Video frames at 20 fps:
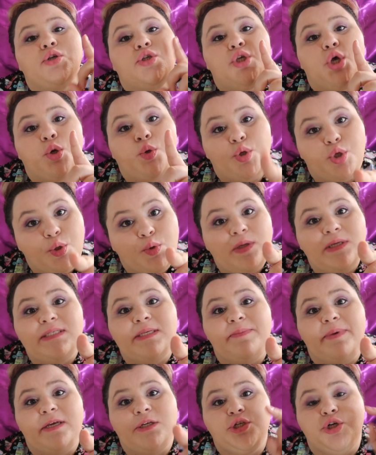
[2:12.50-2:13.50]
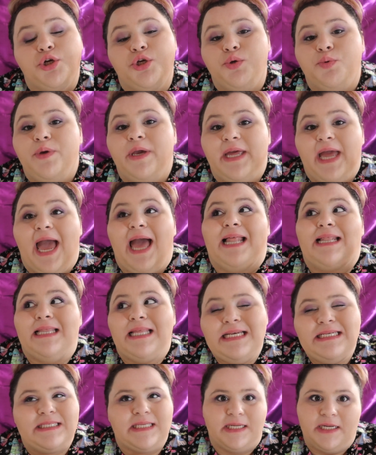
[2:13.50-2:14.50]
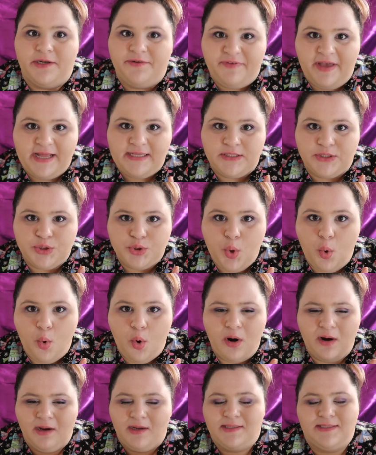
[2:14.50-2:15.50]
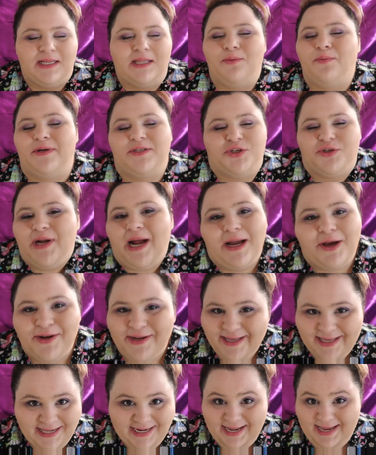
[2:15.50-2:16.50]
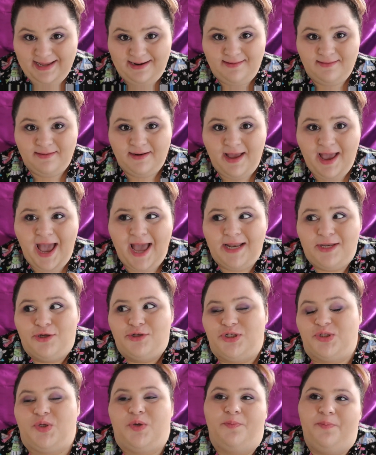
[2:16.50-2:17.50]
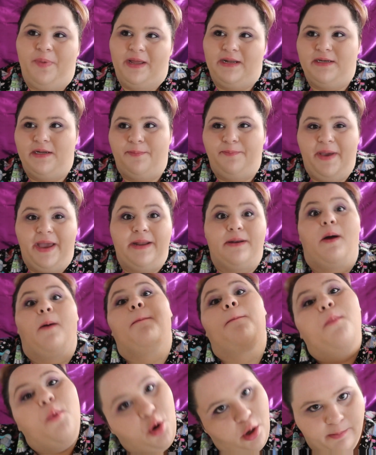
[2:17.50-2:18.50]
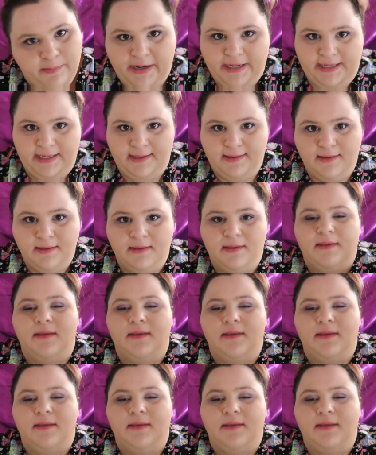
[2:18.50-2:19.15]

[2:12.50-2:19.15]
So you need to make sure you get at least an advanced score, because otherwise you're not going to get in. And you're just going to end up paying more money.